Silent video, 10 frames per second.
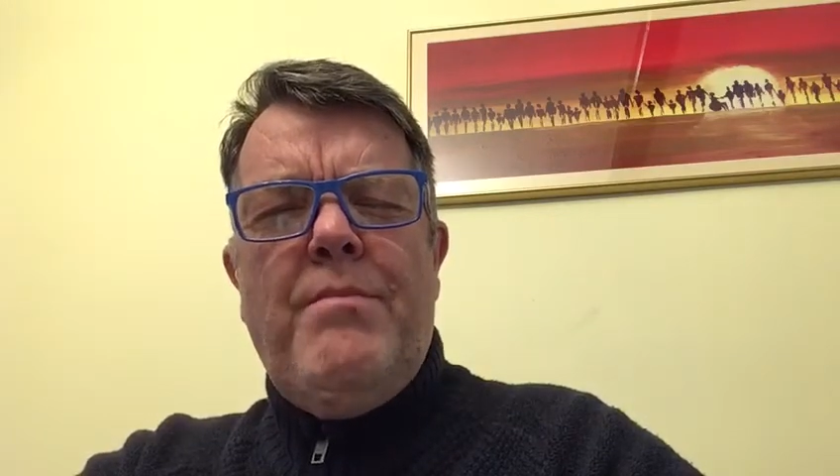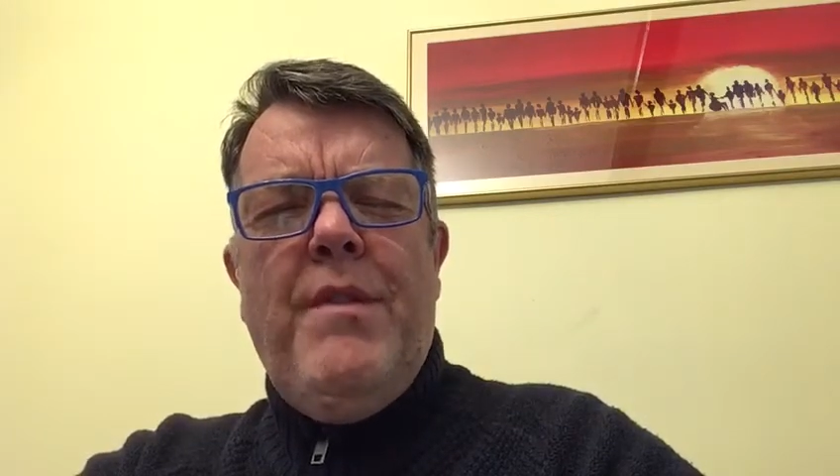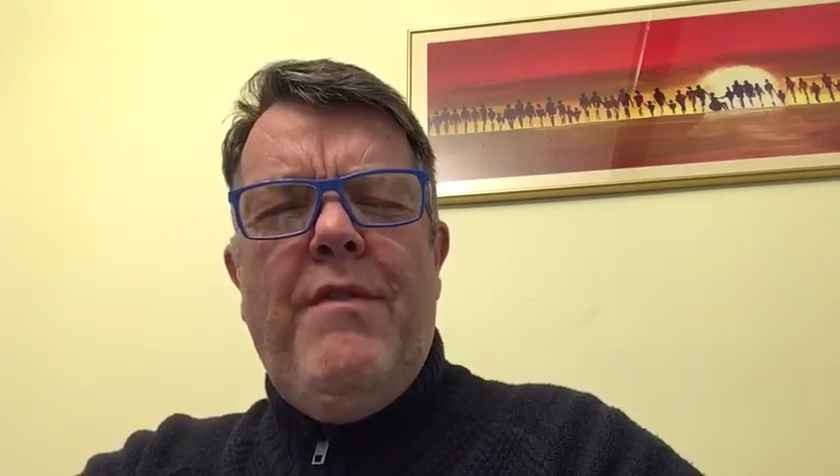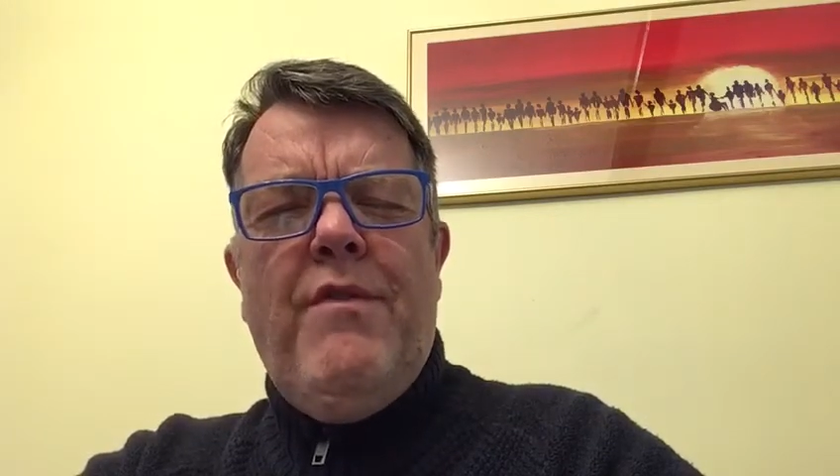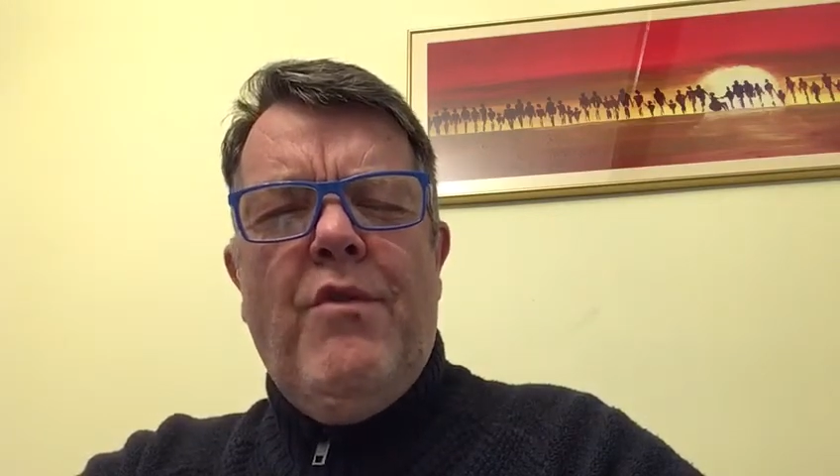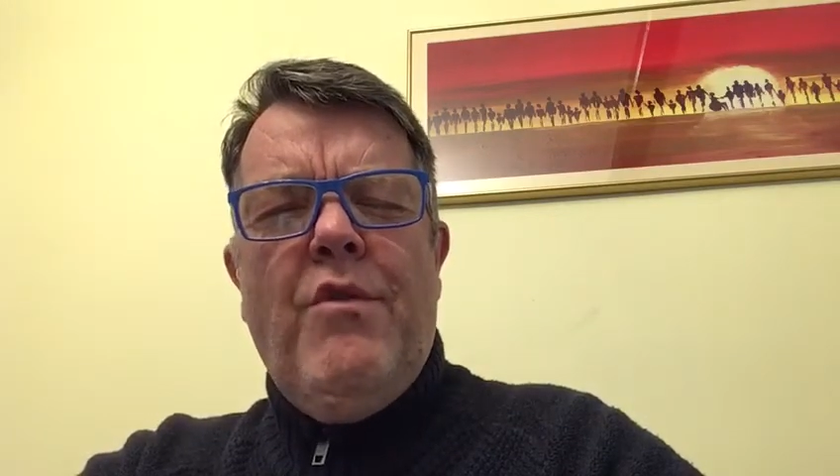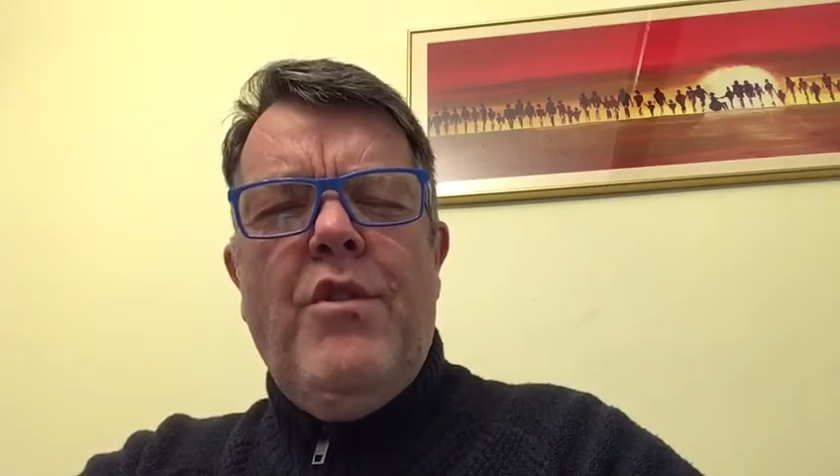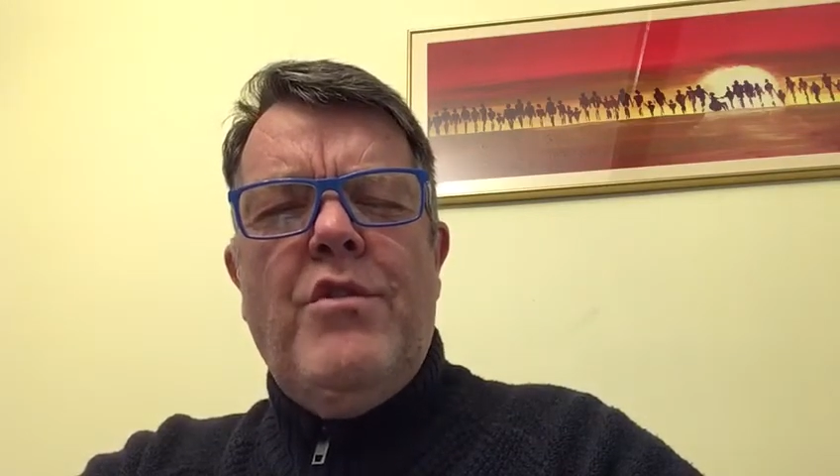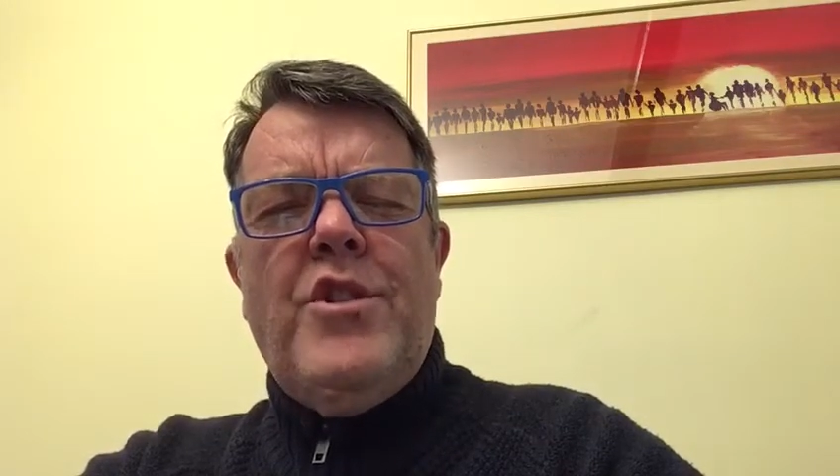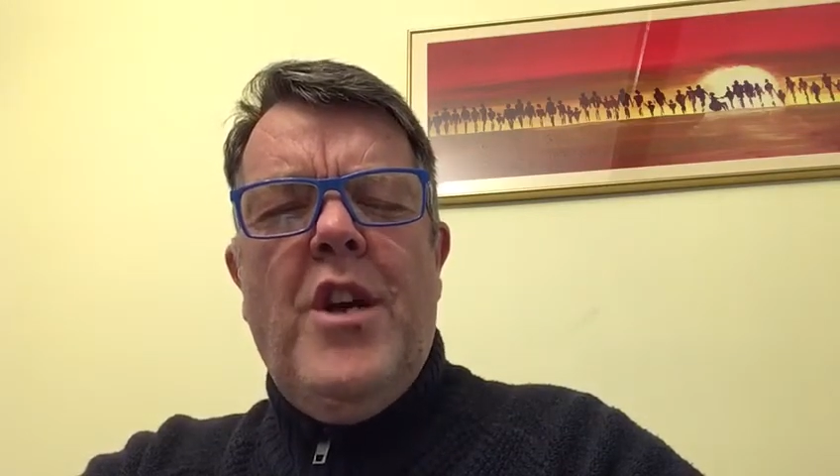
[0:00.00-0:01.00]
before
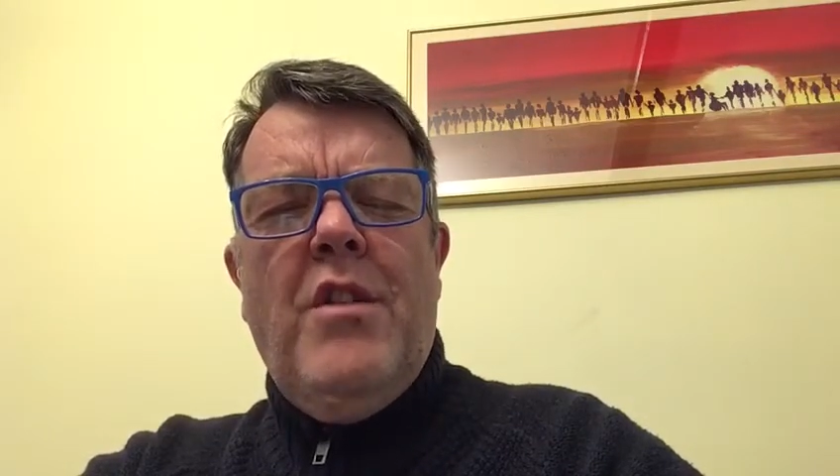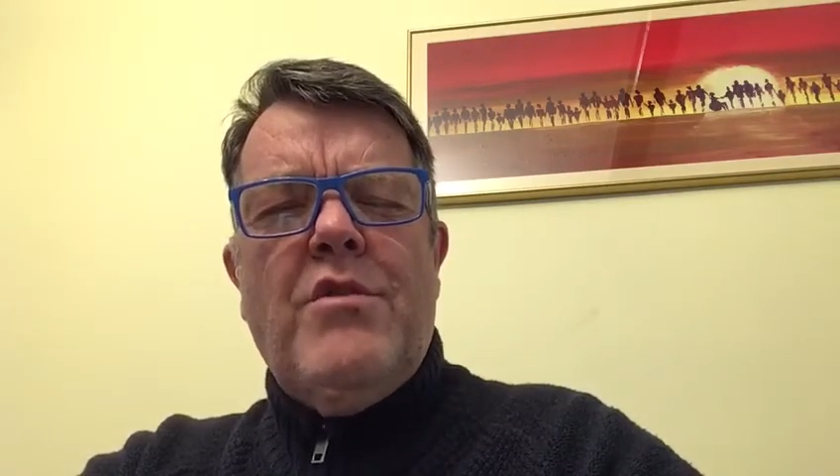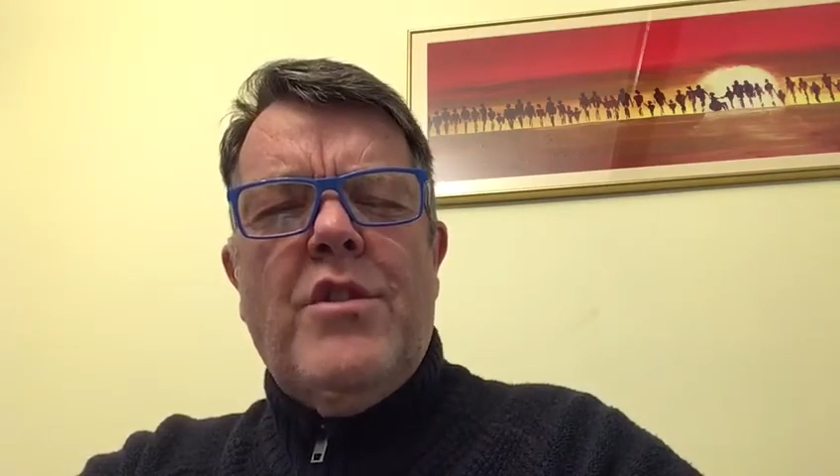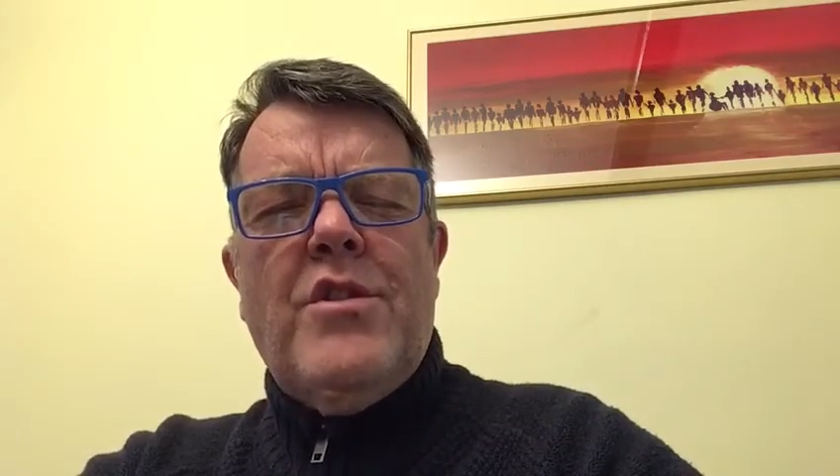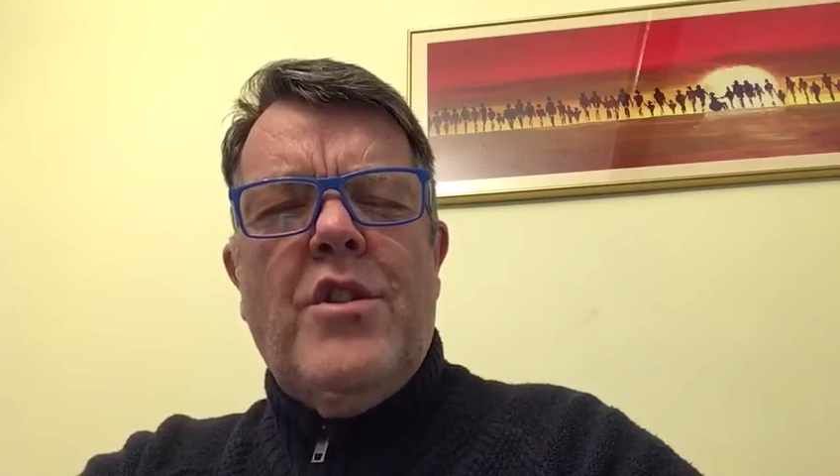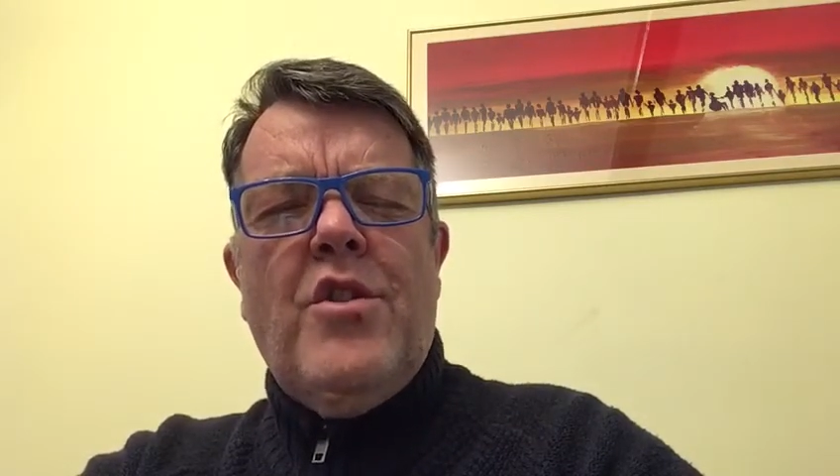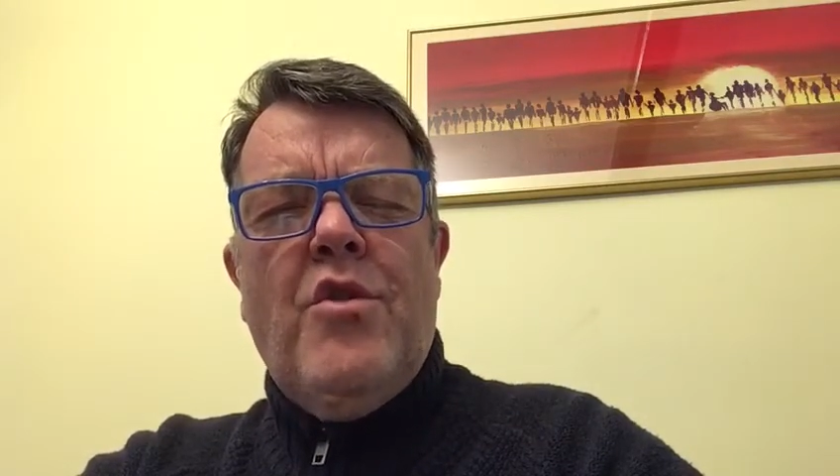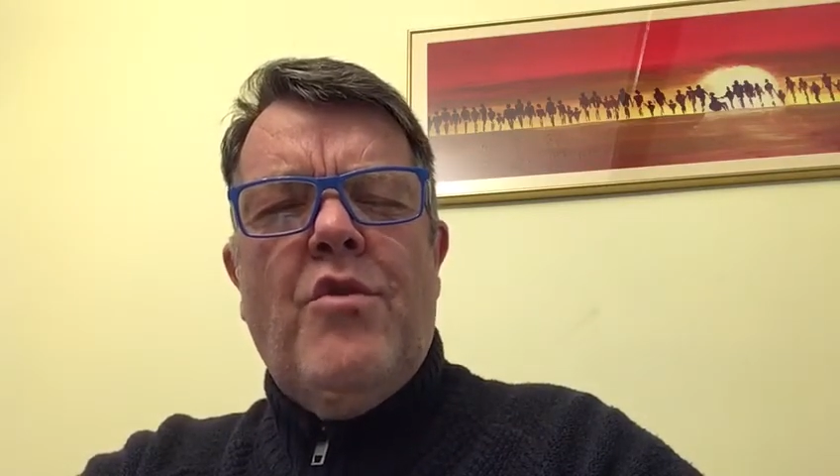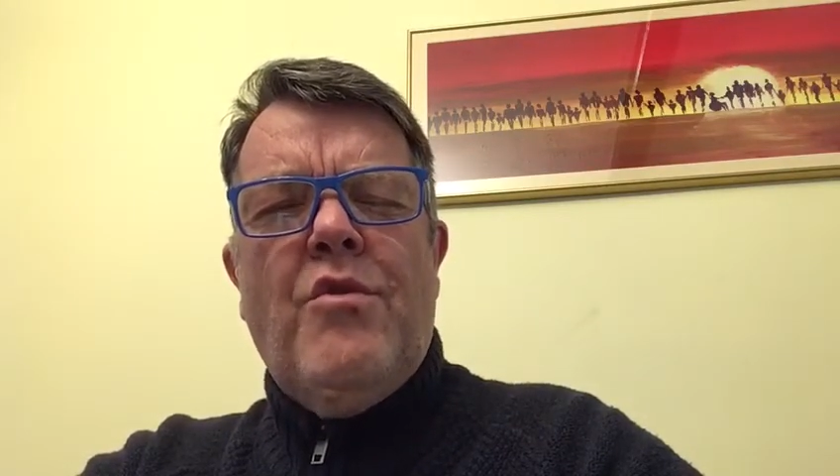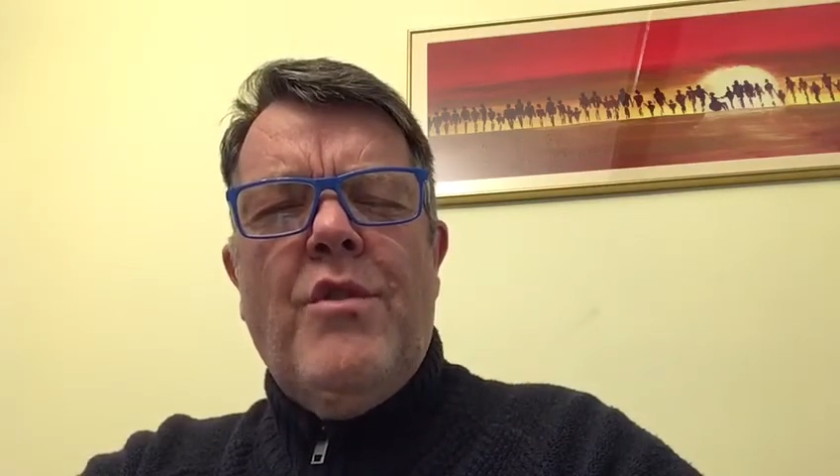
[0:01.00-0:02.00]
you chose us and
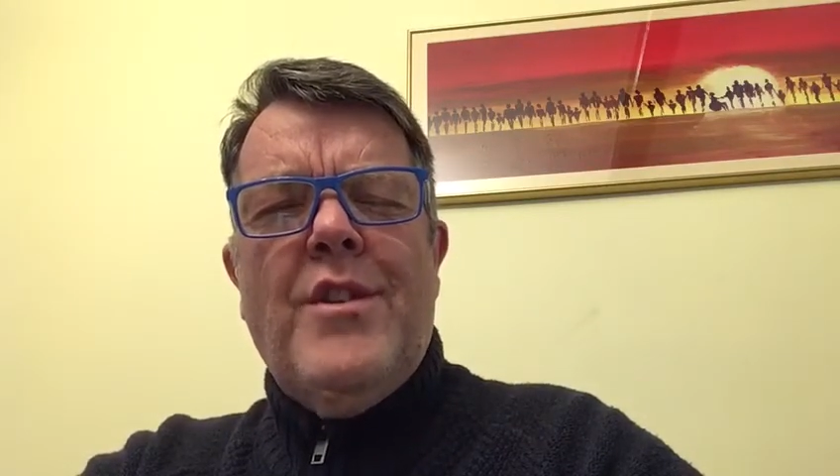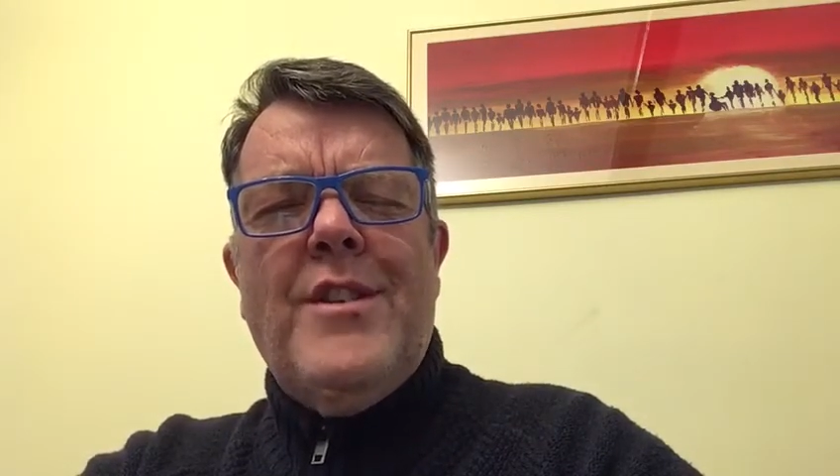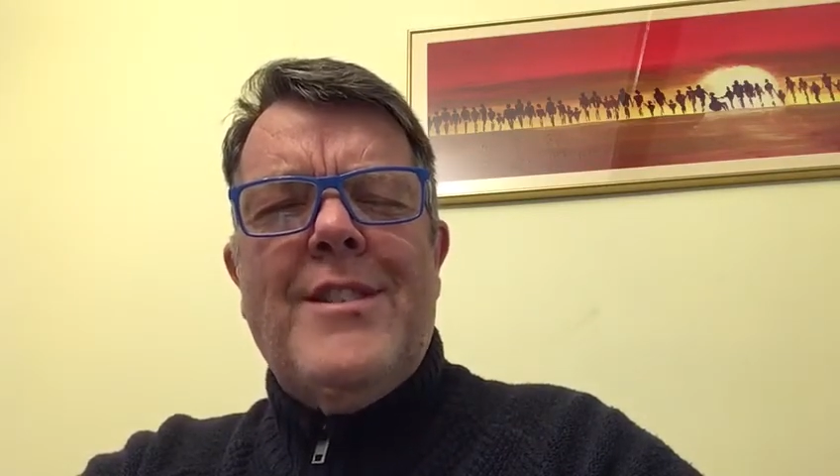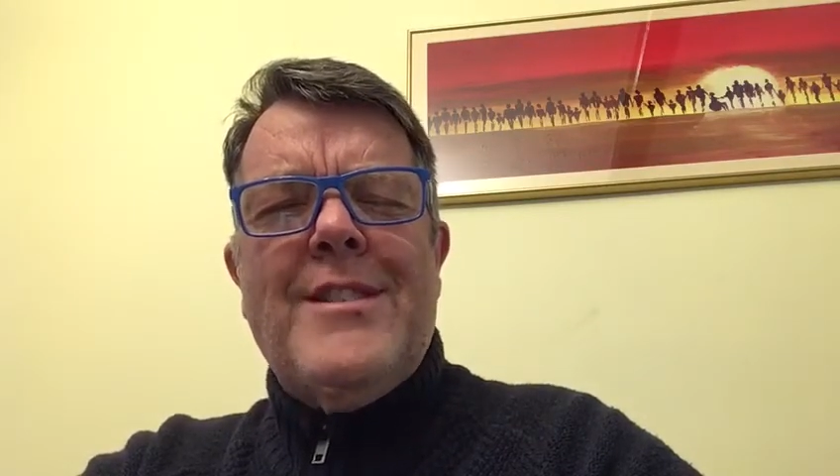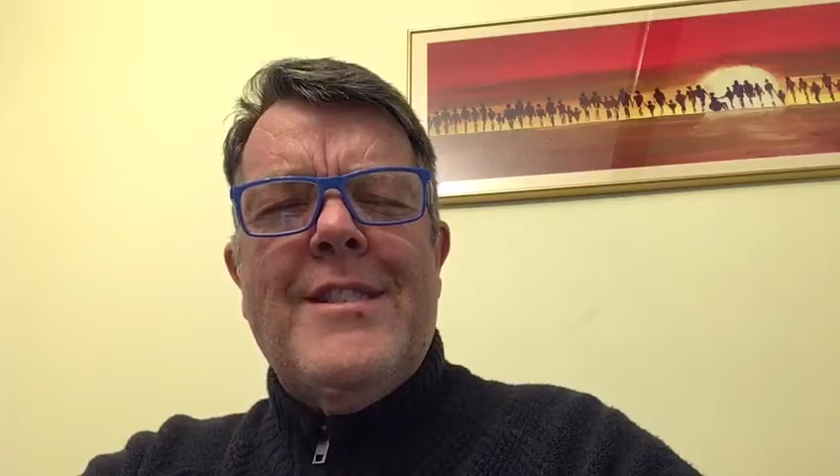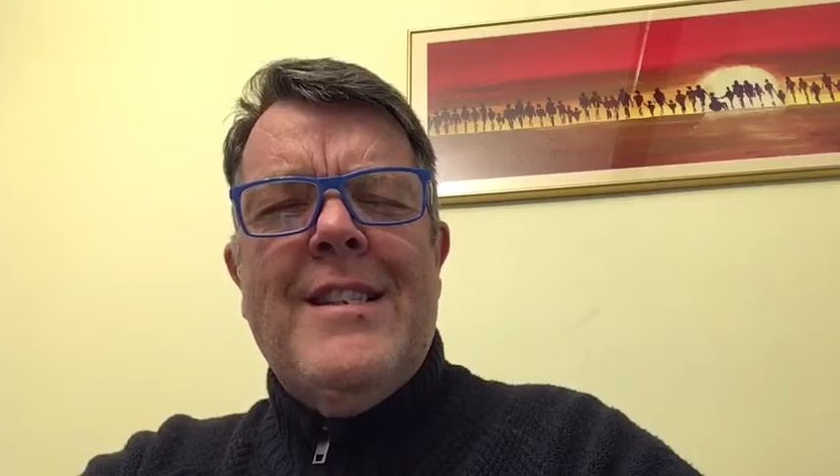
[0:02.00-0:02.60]
called us.